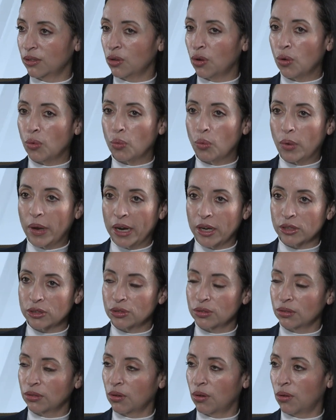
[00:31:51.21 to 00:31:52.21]
Know where
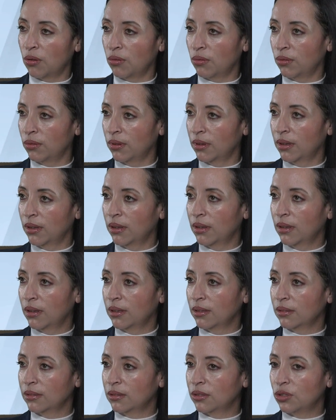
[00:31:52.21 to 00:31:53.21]
to go
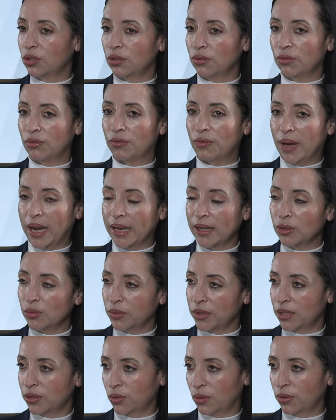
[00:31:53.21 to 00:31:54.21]
to find
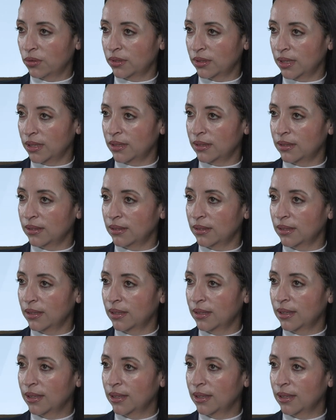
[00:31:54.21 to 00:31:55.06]
resources.